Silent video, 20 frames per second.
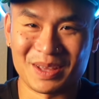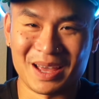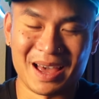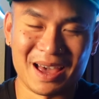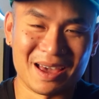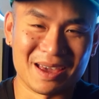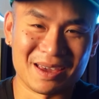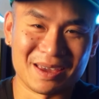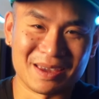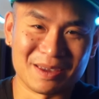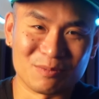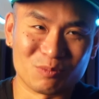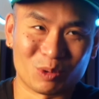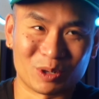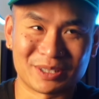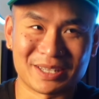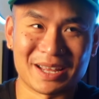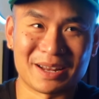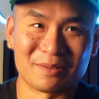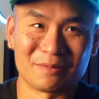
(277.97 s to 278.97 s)
I
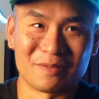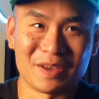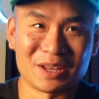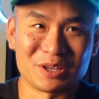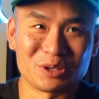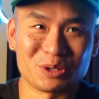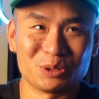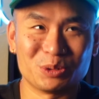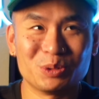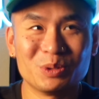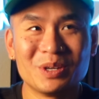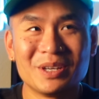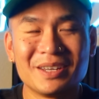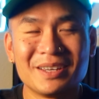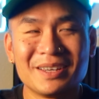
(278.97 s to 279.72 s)
worked at a venue